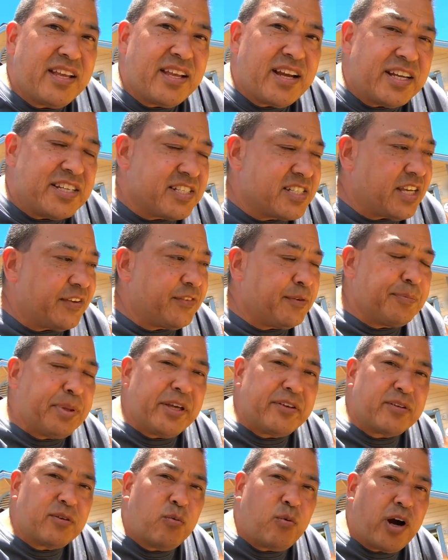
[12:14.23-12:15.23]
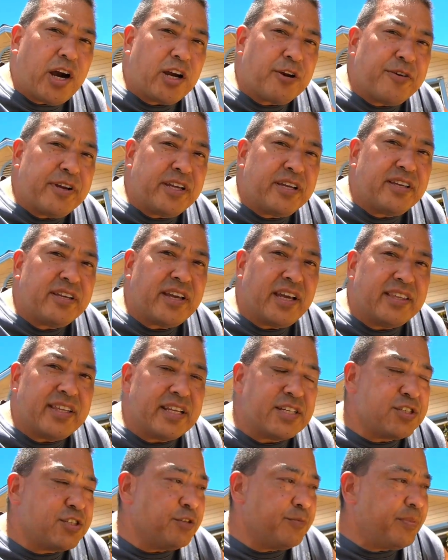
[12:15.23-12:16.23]
I just have to play with the wiring and
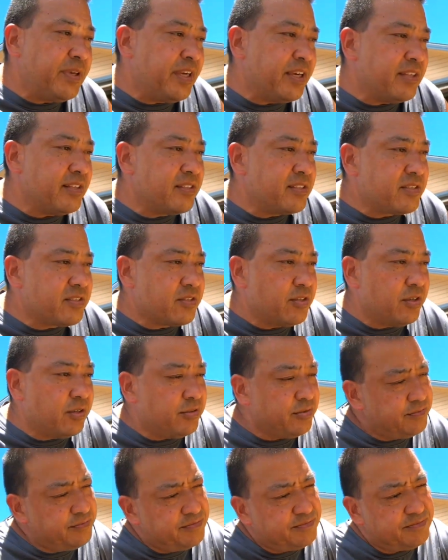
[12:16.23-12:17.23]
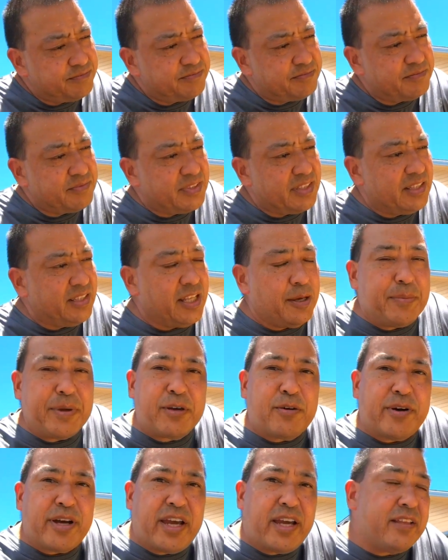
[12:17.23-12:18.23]
that should be it. So let me
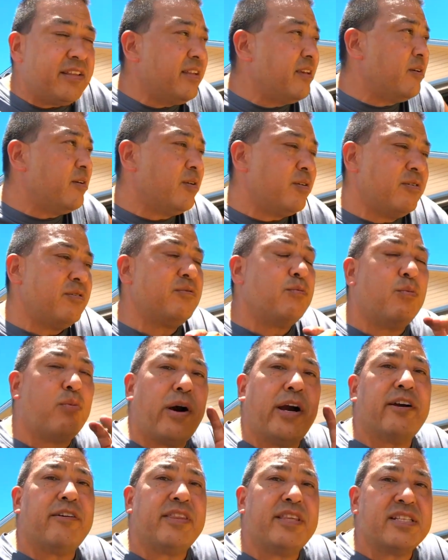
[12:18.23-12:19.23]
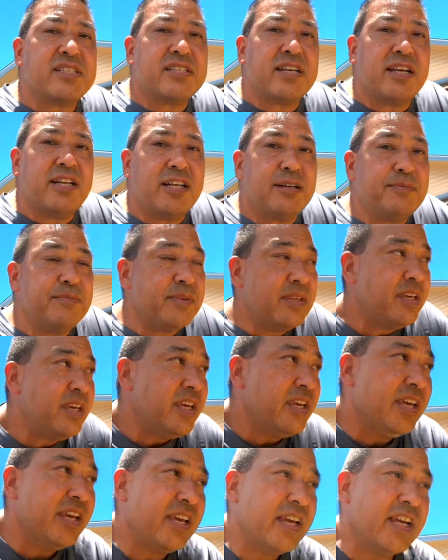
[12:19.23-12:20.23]
go ahead, wire this side up.
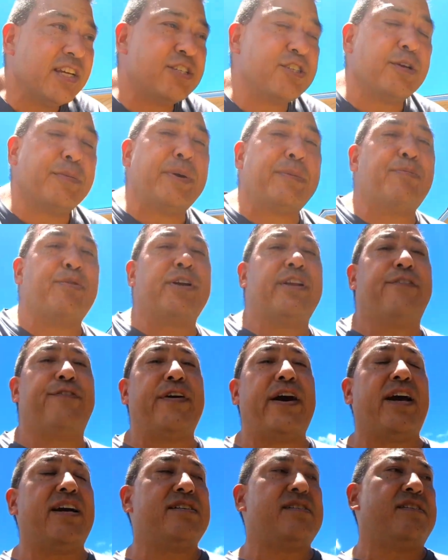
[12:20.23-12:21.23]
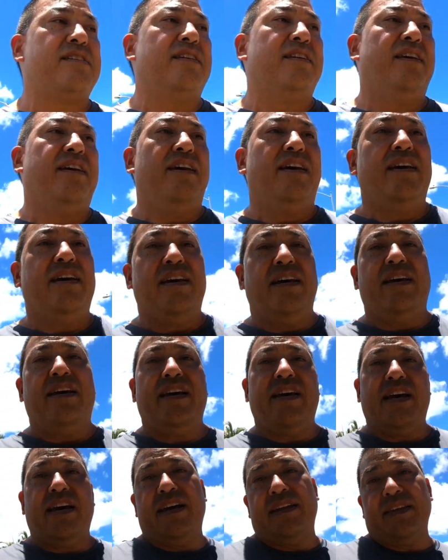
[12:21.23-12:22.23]
It should be pretty fast.
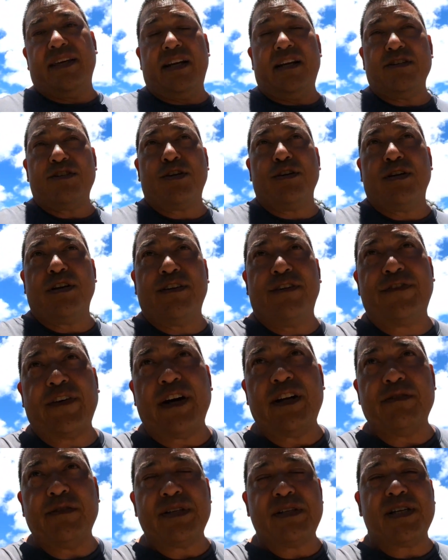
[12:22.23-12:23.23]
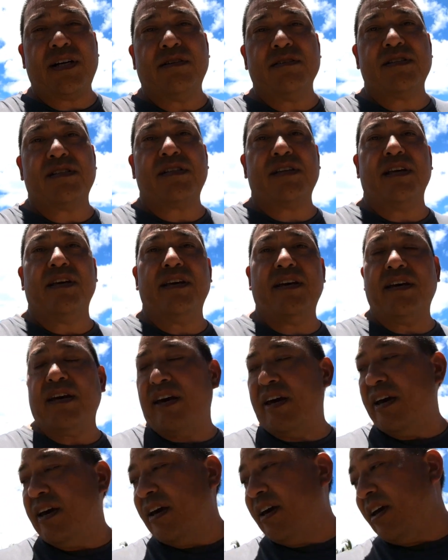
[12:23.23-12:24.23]
Then I'll show you the final results,
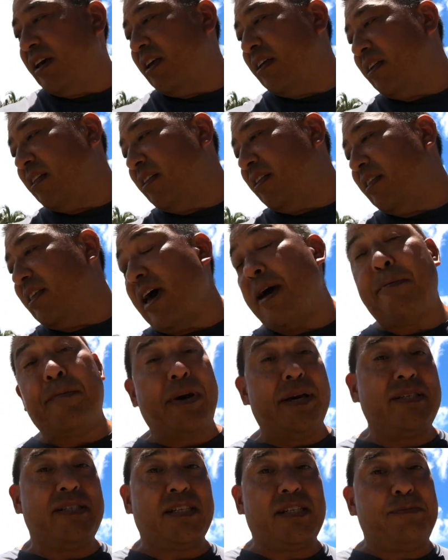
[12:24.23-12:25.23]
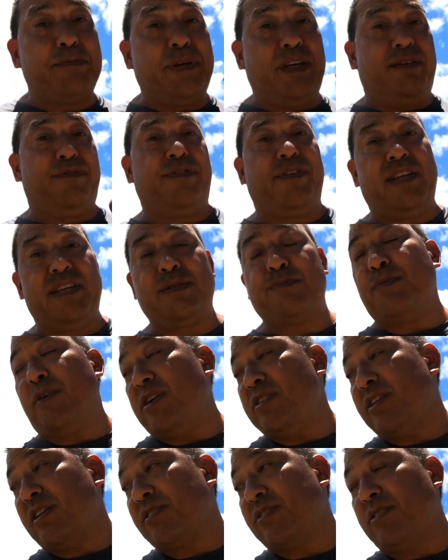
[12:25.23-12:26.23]
and that might just be it for this
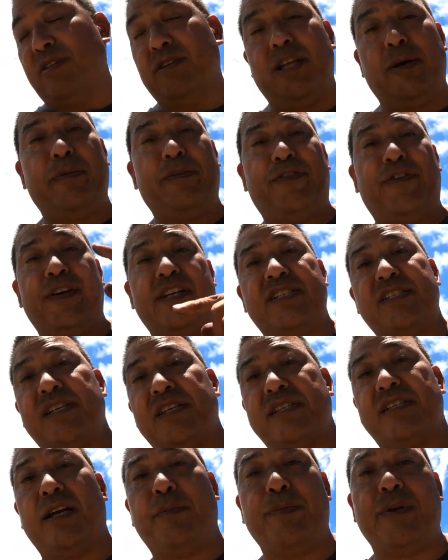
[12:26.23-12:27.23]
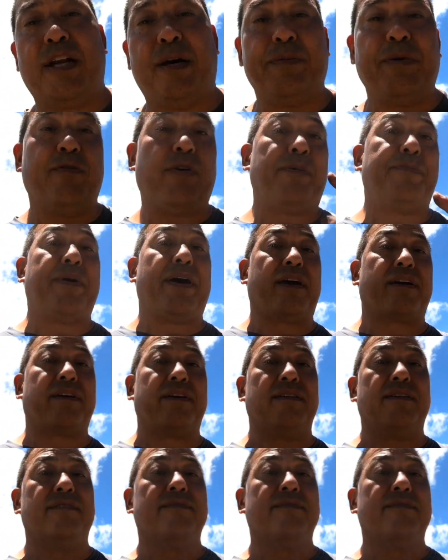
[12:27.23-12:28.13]
project. So let me finish this up and I'll be right back.